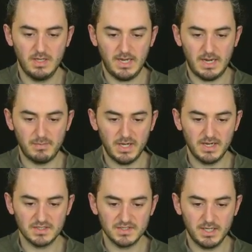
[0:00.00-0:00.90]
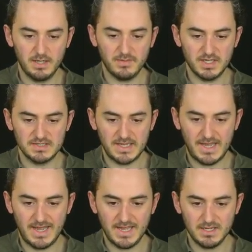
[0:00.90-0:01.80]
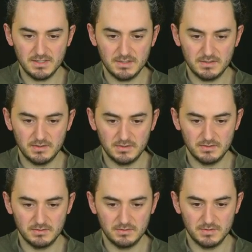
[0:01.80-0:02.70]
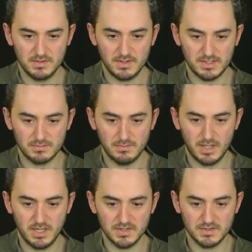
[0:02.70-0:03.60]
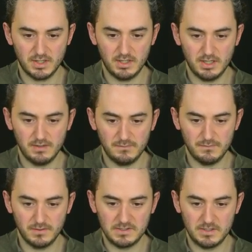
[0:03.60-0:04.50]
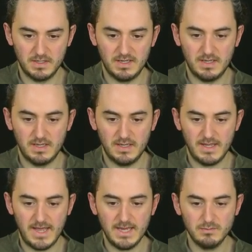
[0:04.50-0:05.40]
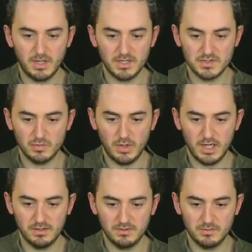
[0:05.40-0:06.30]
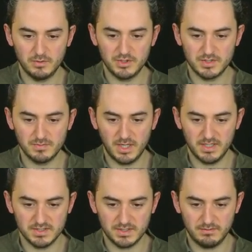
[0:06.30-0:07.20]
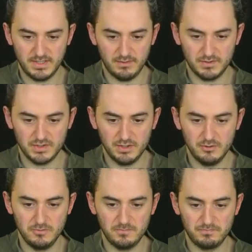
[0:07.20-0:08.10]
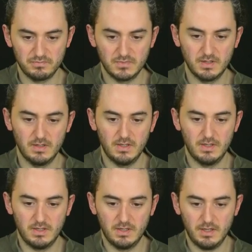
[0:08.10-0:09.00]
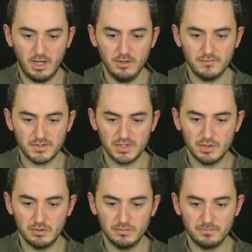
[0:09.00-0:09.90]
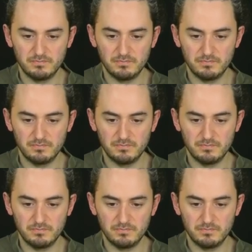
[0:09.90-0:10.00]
And my next term is n, so that's minus a half, n minus 1, which is minus 3/2, over 2